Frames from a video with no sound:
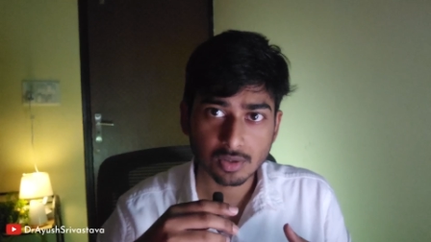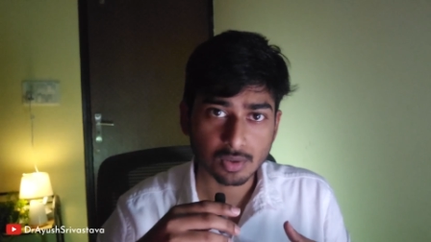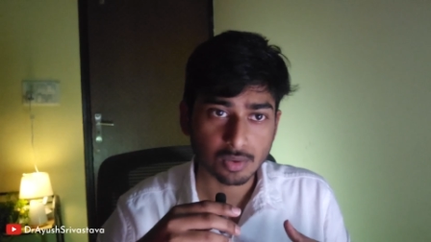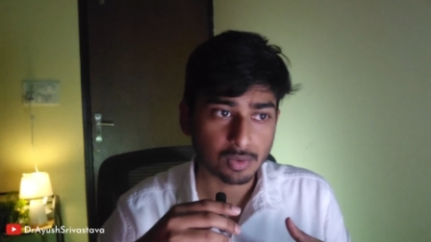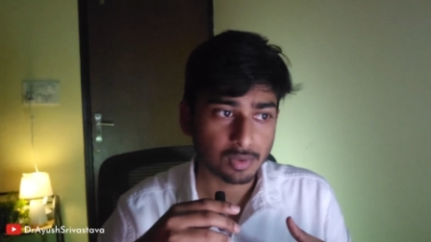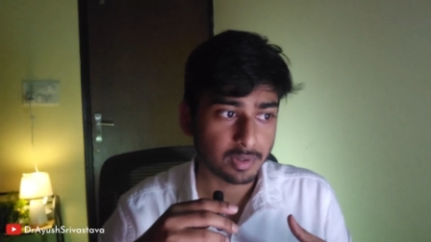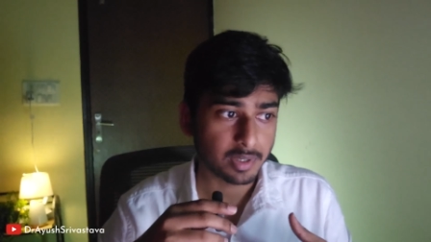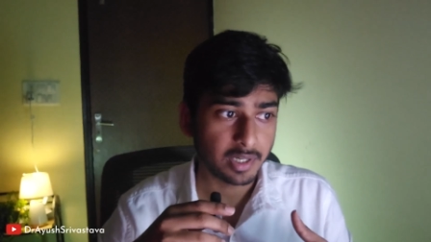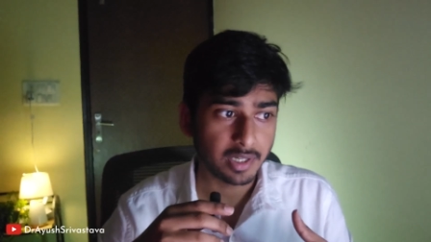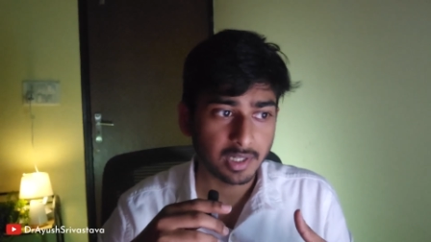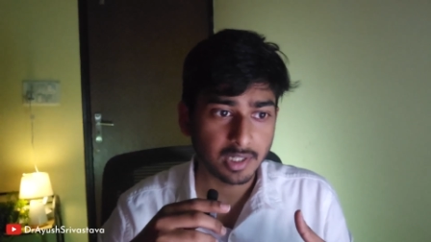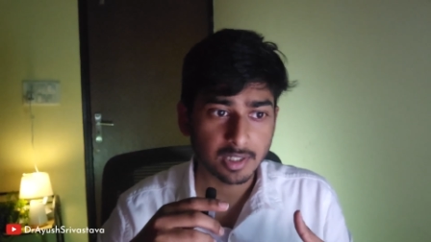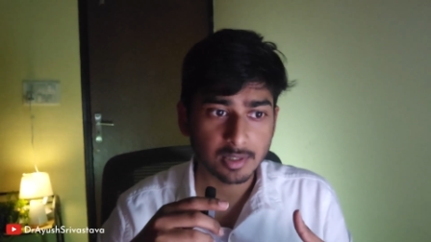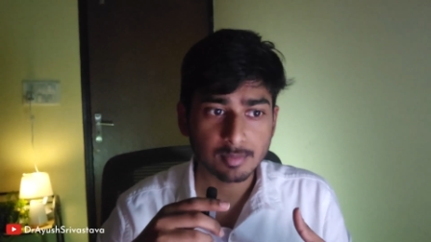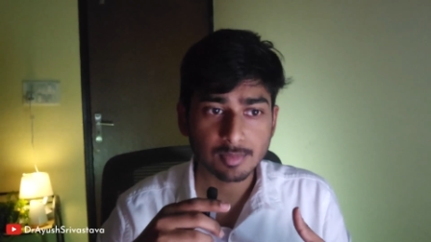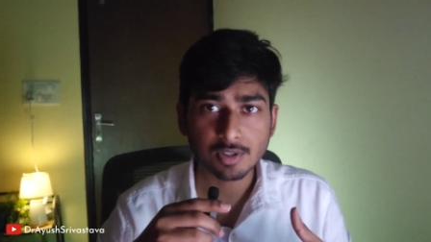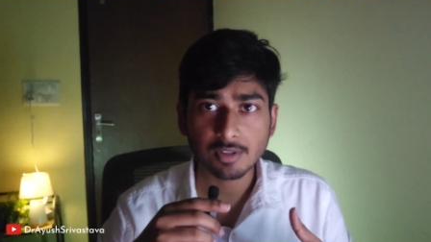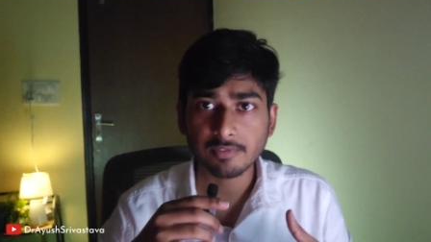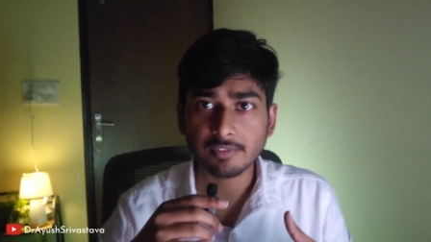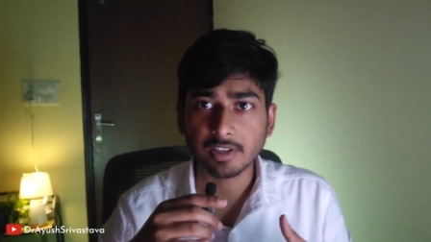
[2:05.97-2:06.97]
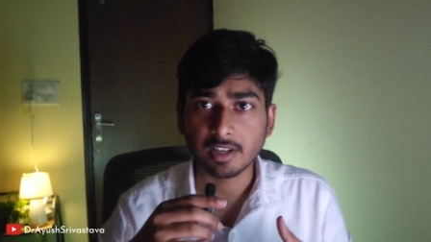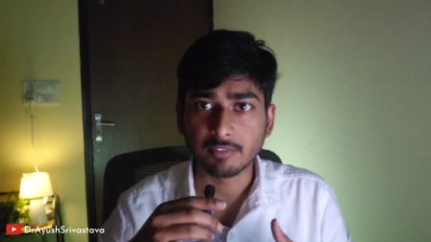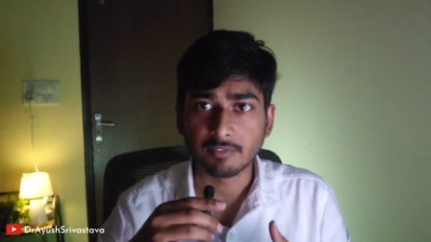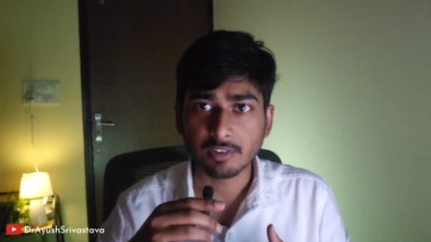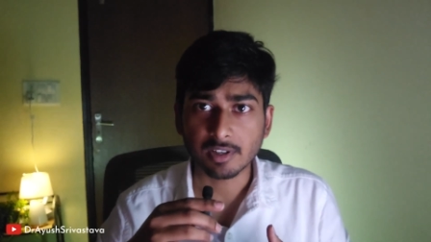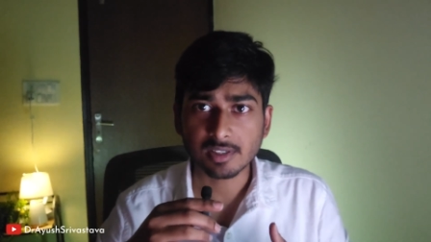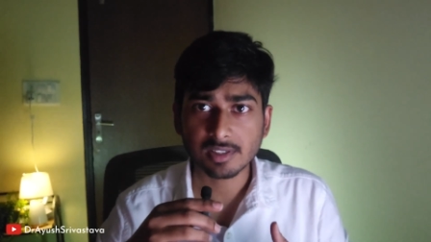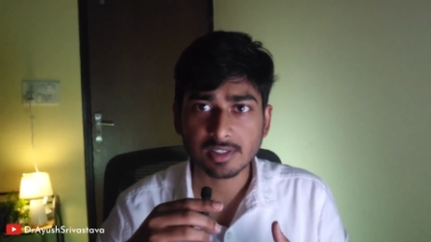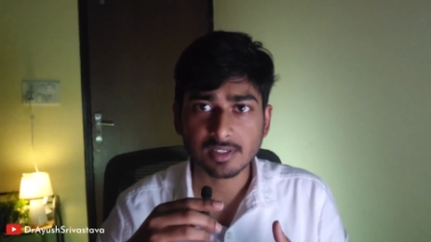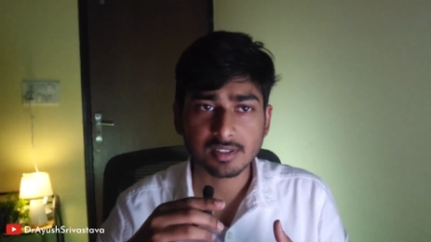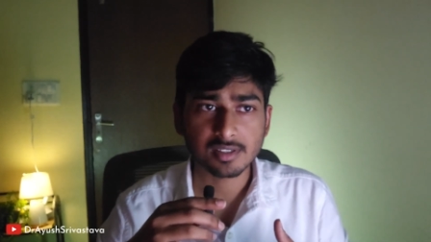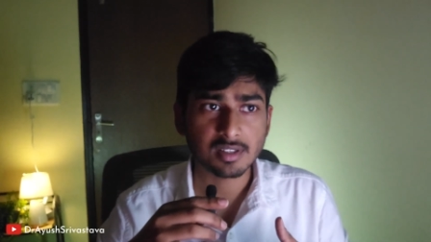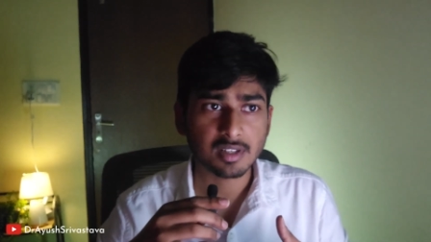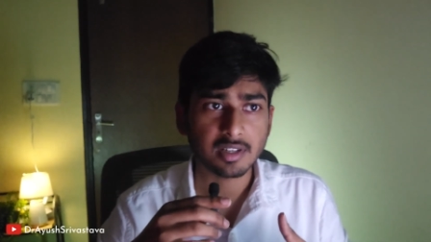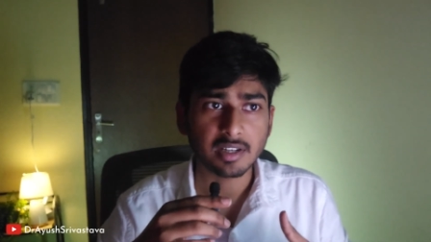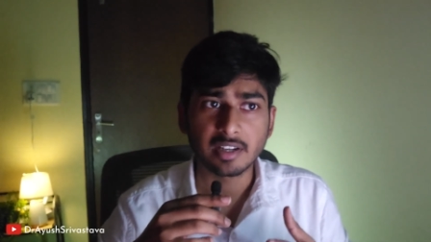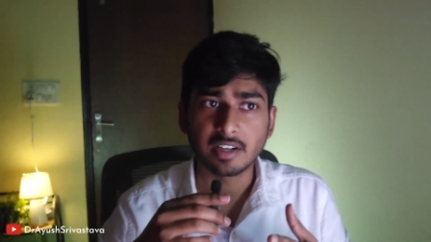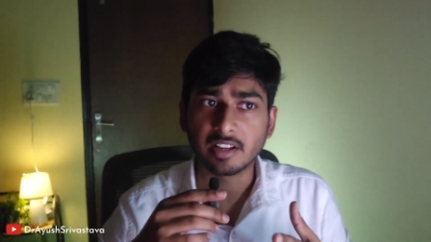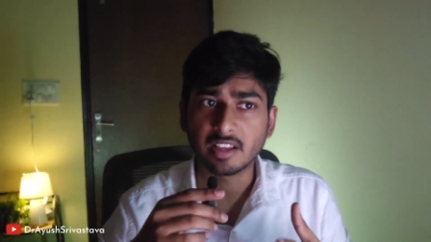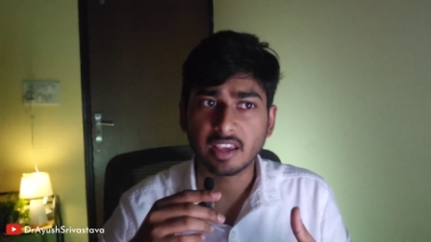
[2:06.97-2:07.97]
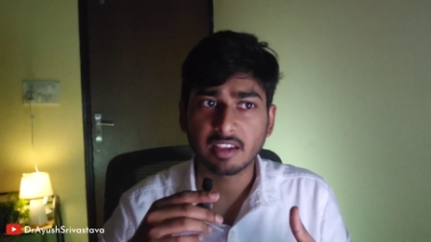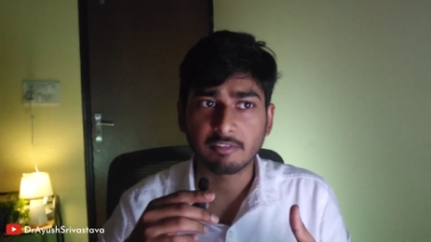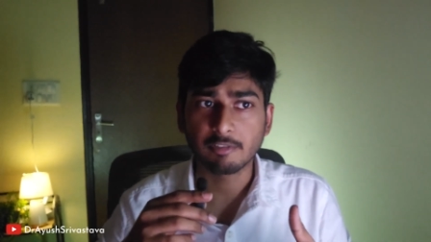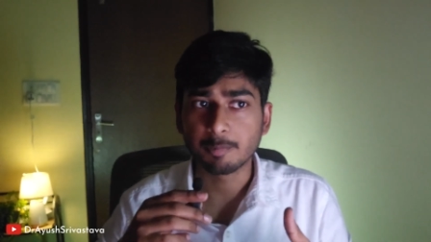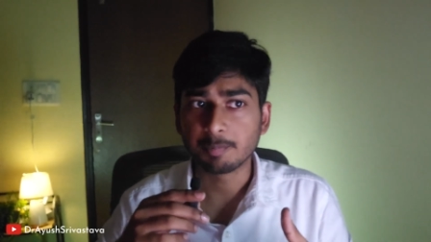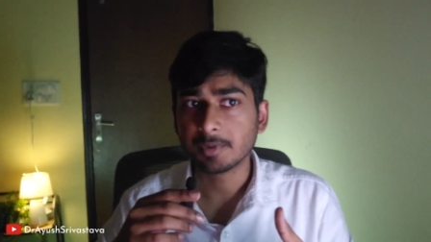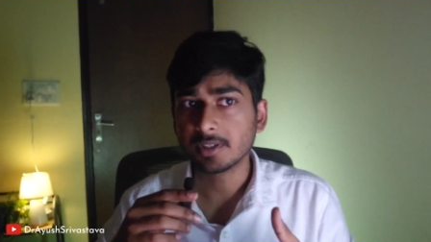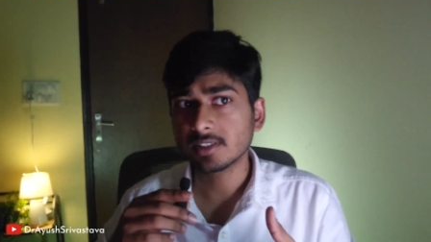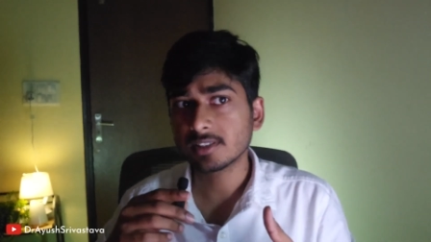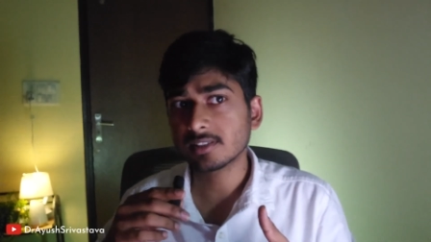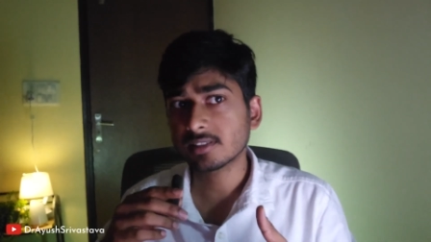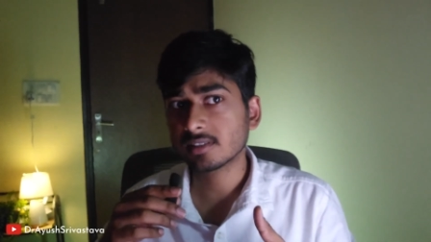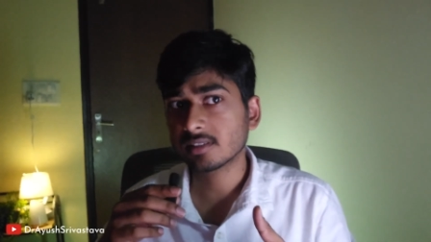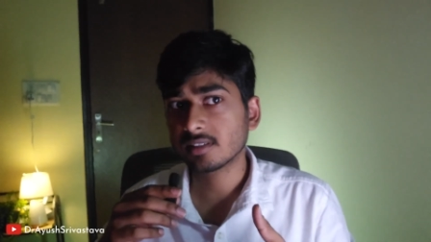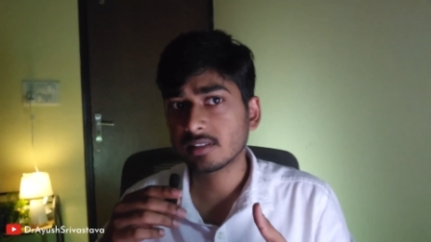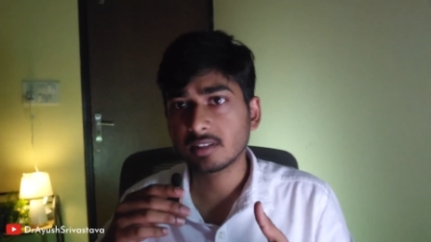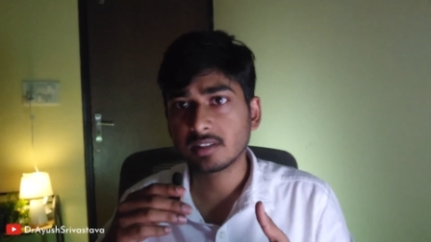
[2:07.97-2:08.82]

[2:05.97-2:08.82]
So in terms of infrastructure and equipments,